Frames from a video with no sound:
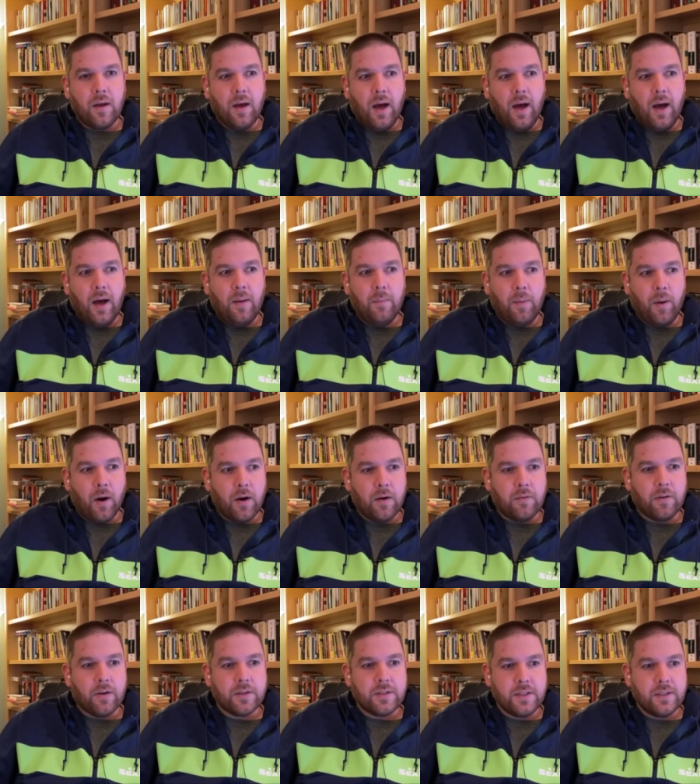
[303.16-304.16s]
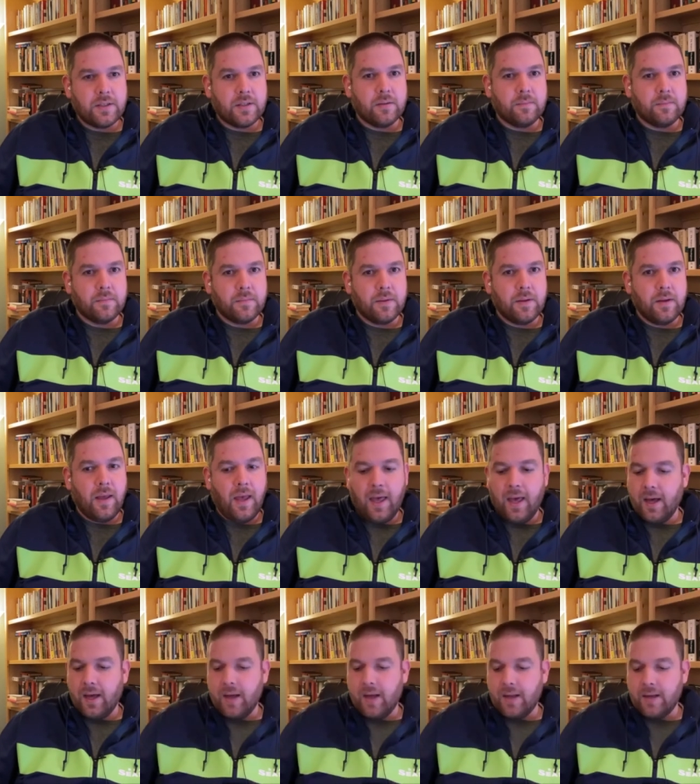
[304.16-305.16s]
uh, part of our system.
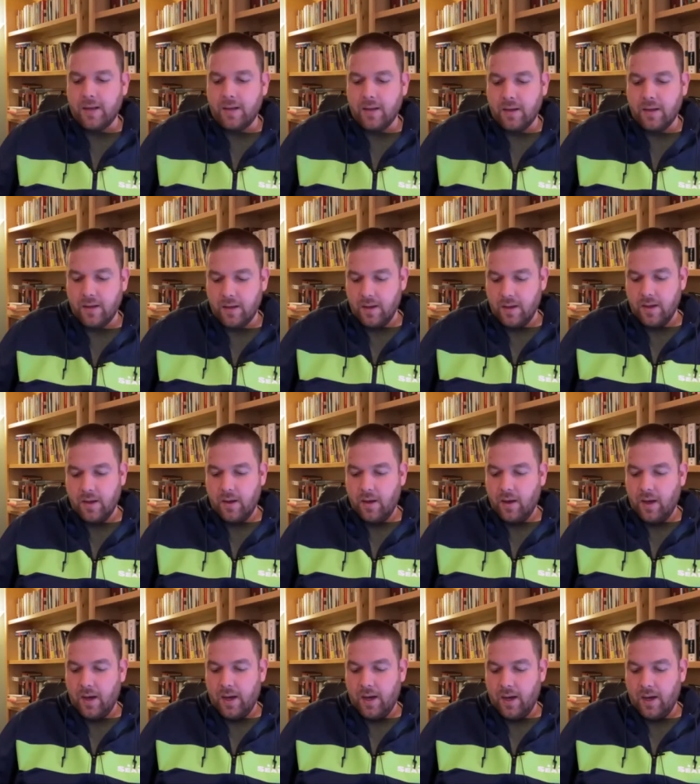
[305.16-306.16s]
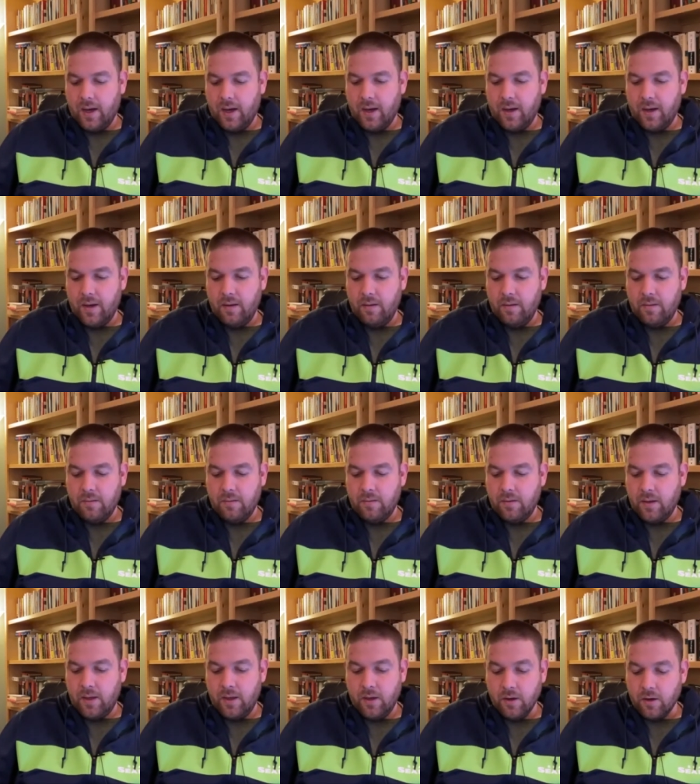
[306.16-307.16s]
And uh,
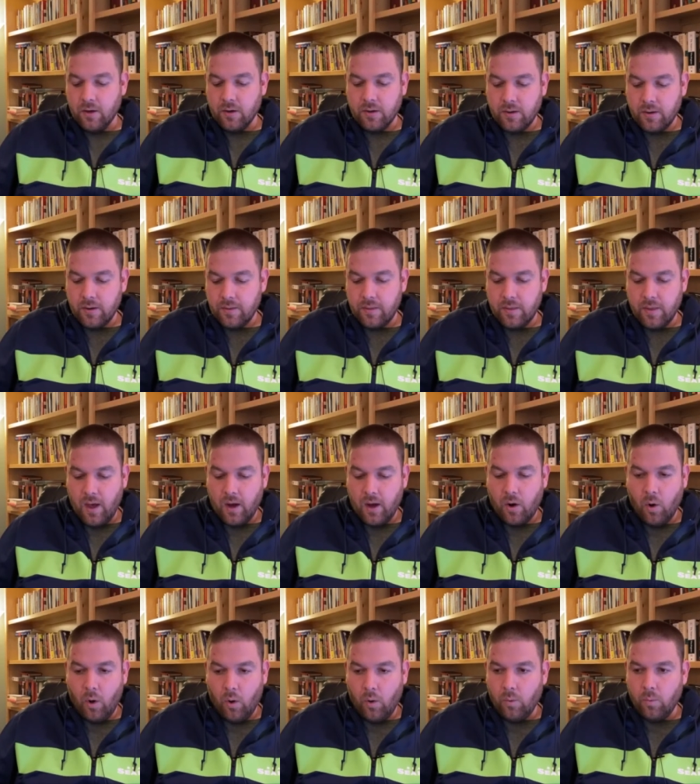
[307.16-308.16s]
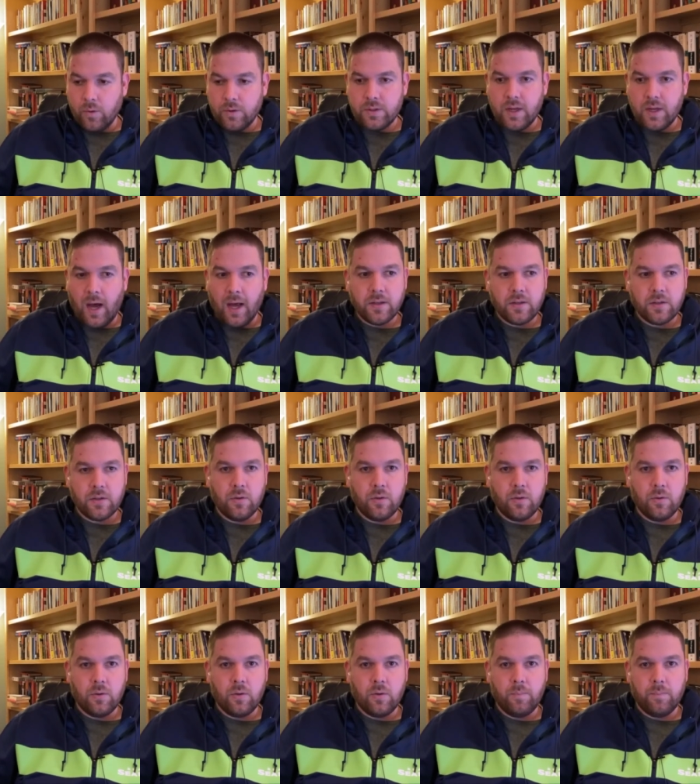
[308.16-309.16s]
here, that goal was not
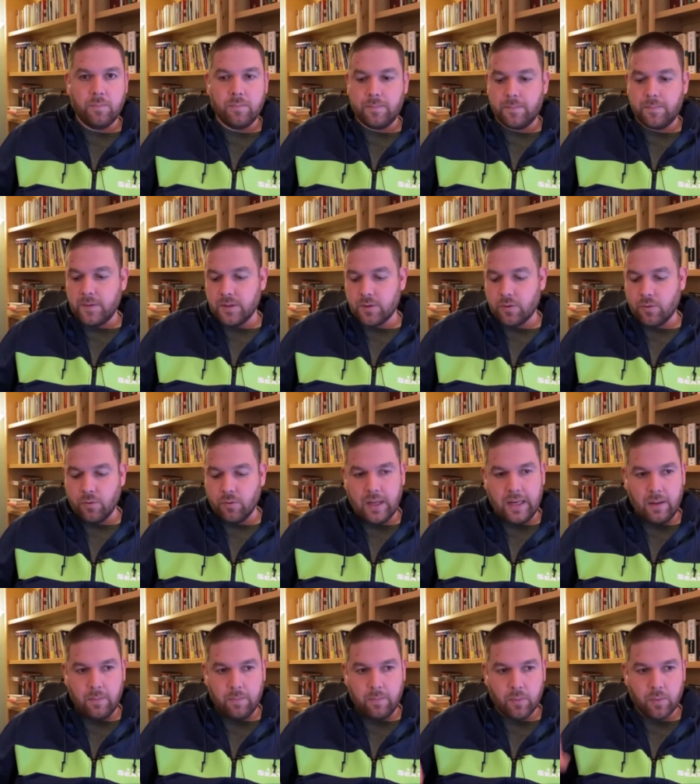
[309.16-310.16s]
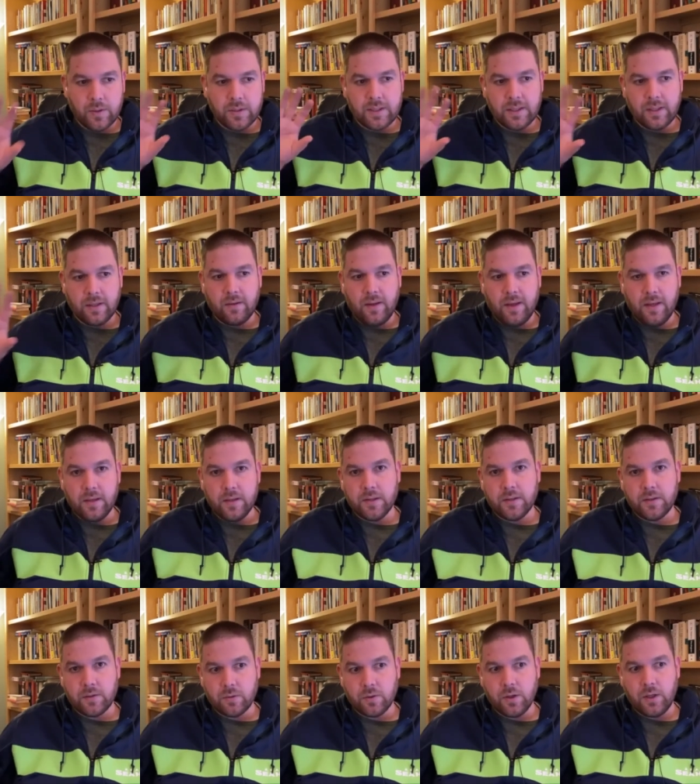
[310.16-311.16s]
to just create a prison
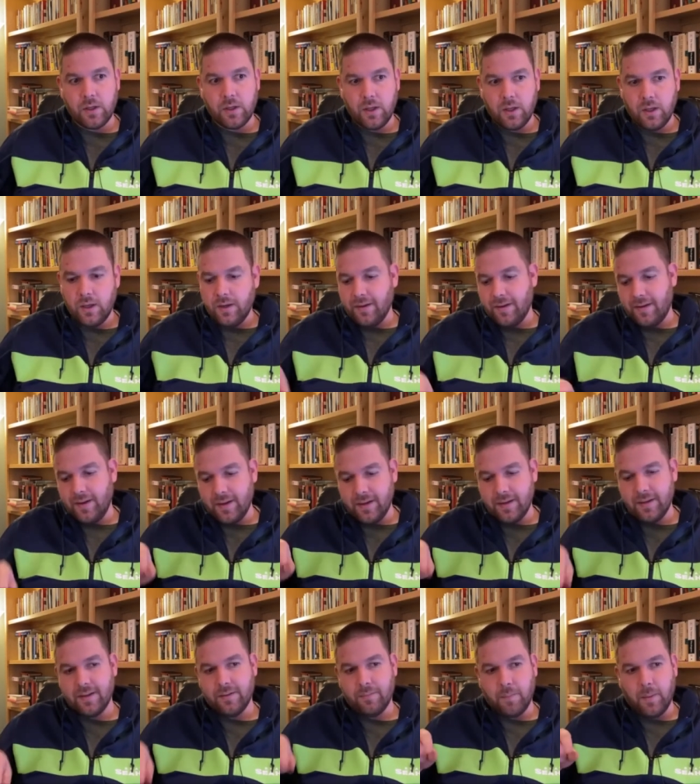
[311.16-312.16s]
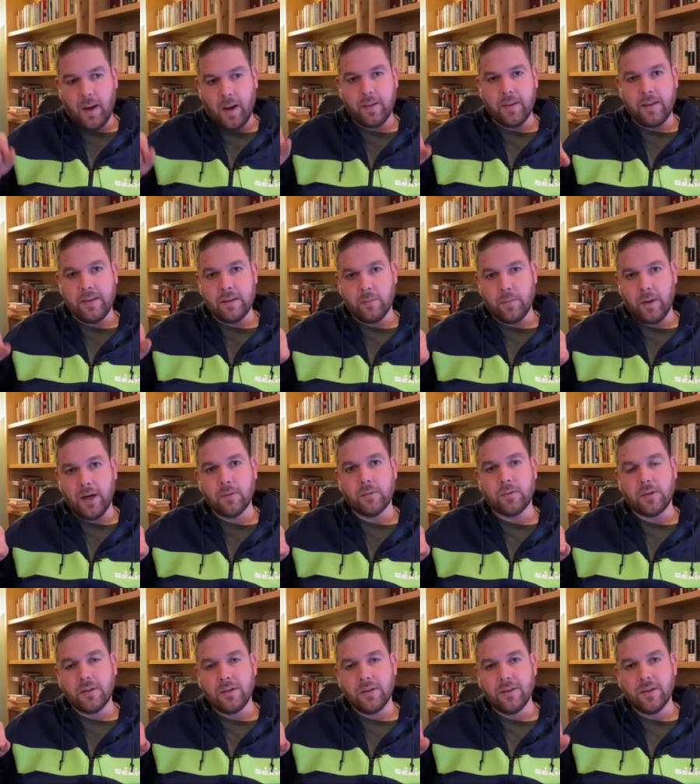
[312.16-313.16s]
industry in the in the
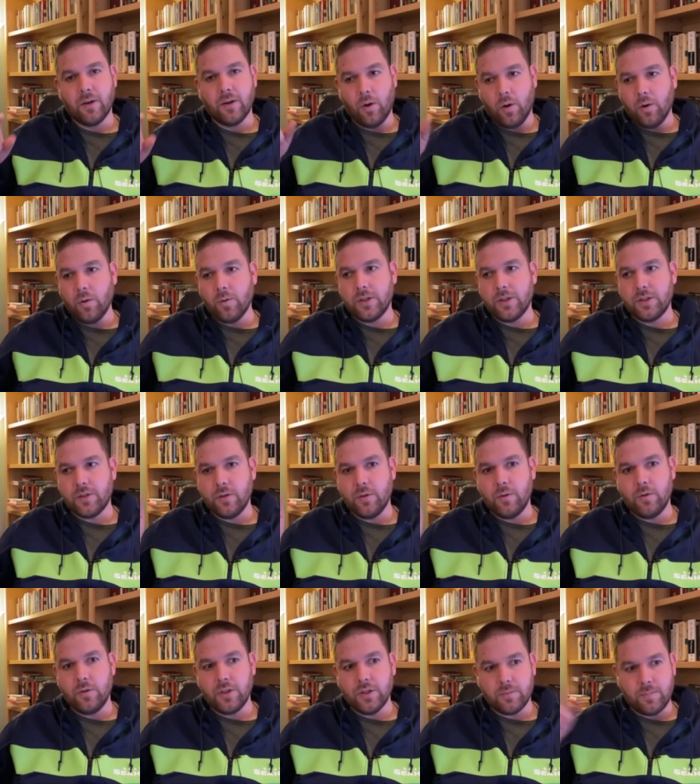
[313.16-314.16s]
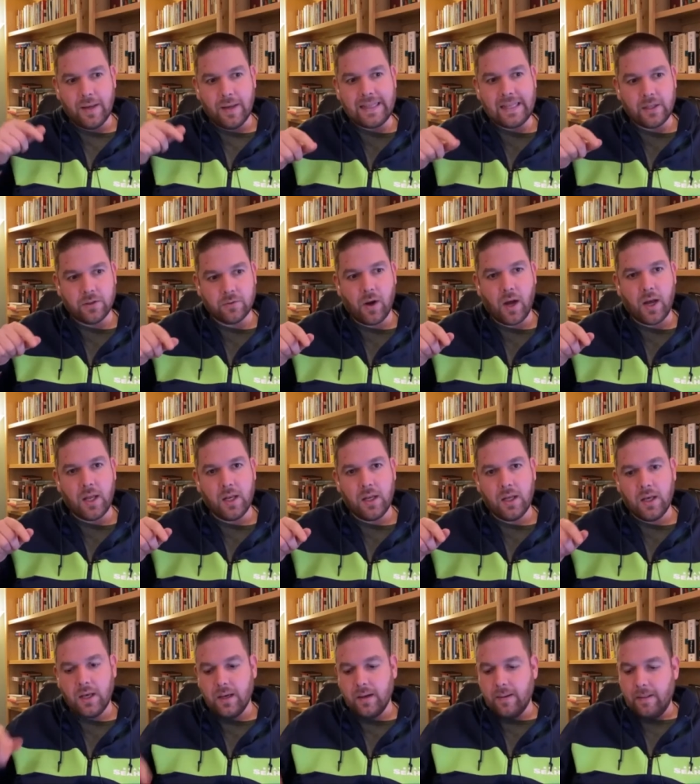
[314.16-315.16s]
Bible. The goal was to just make things right
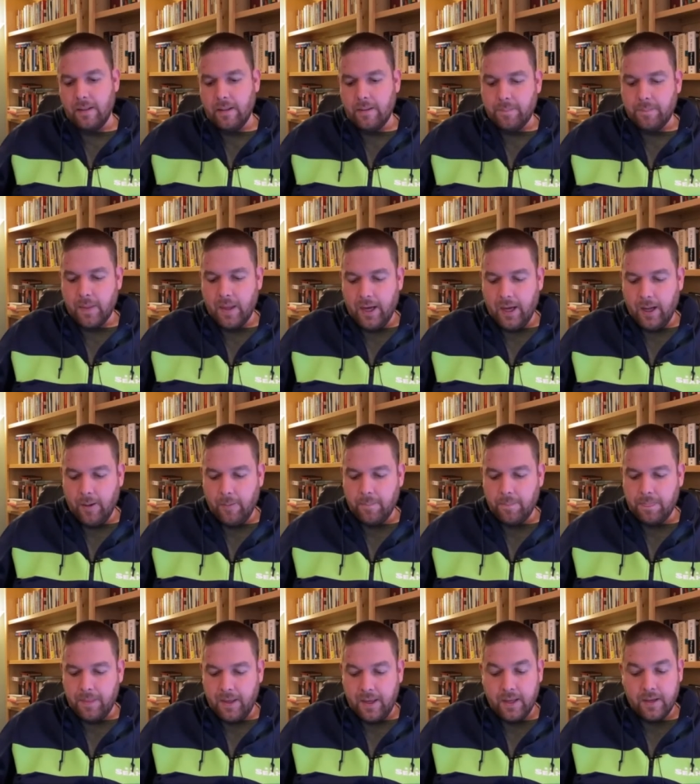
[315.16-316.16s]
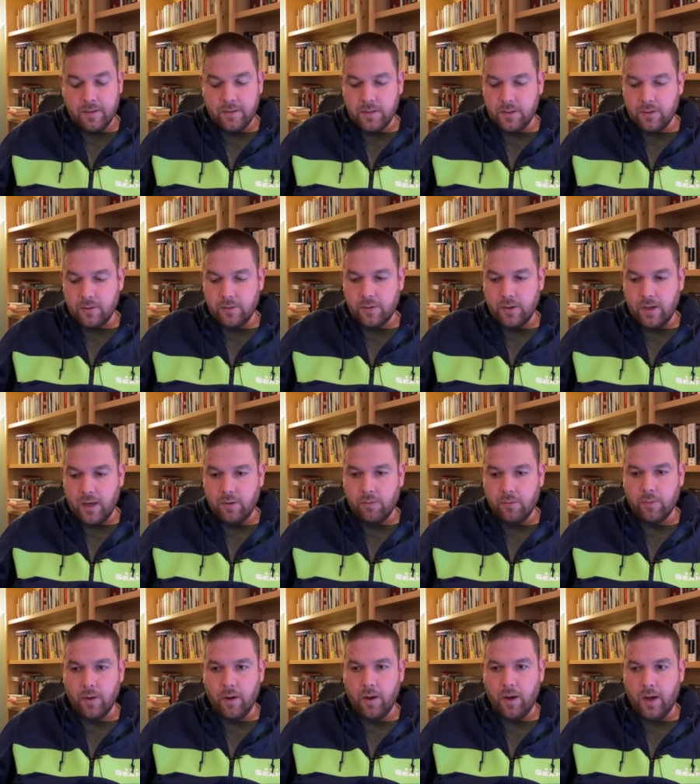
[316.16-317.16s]
um, and to
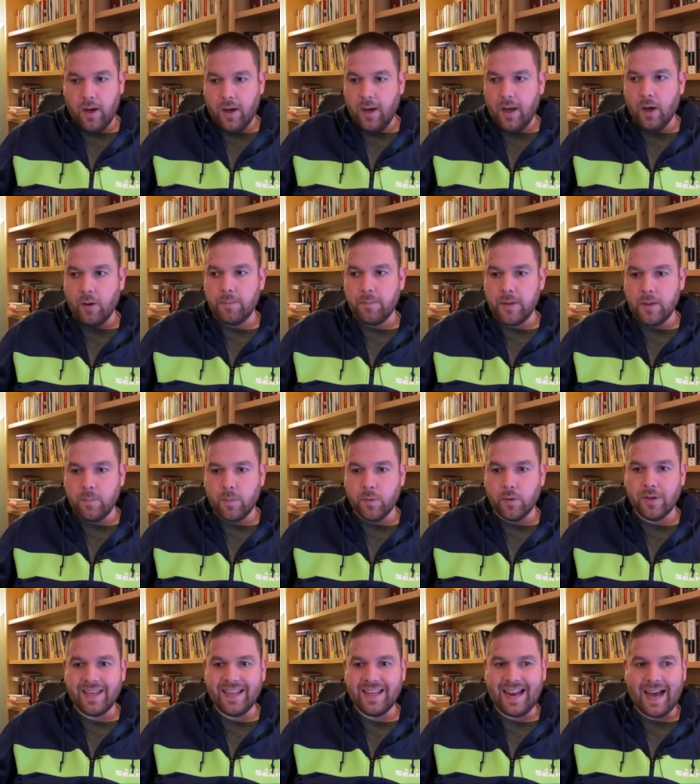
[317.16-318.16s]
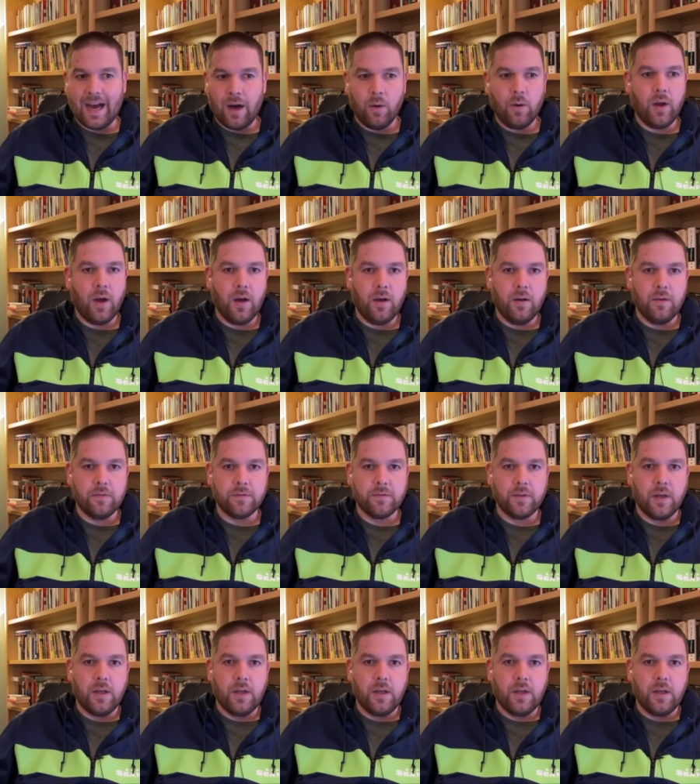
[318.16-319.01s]
uh, help people get out of